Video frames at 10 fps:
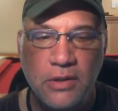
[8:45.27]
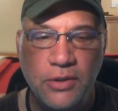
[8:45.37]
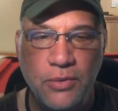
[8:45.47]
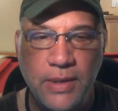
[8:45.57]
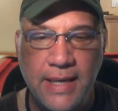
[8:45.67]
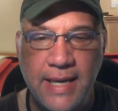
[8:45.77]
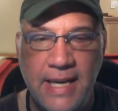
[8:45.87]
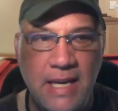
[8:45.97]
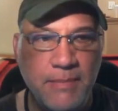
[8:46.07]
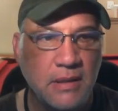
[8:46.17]
to
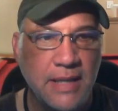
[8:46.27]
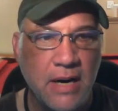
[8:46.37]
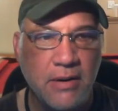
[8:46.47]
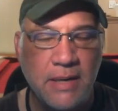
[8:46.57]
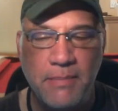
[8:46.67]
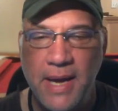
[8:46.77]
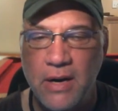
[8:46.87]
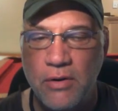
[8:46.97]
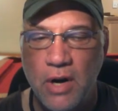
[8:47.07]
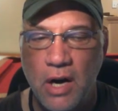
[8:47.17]
keep Derek
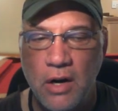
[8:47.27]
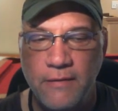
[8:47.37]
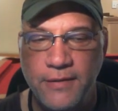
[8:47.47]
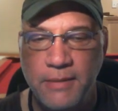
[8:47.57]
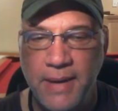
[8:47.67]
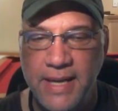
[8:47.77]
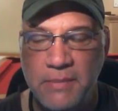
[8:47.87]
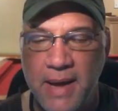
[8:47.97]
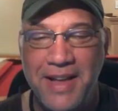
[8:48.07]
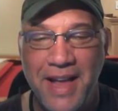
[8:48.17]
Bell off the
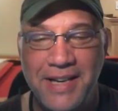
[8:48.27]
base path.